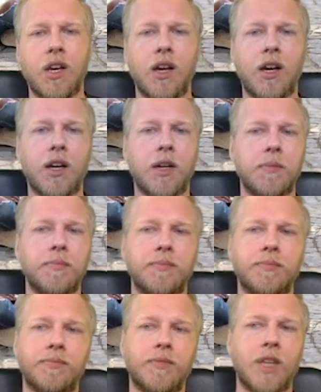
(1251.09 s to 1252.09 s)

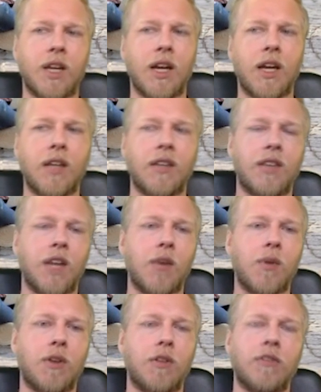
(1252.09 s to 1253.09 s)
that I
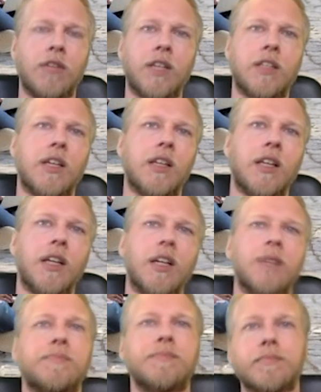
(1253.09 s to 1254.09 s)
want to reflect on
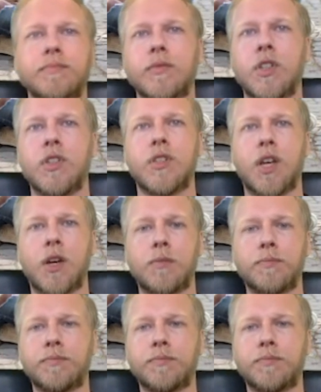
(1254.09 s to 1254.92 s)
later. So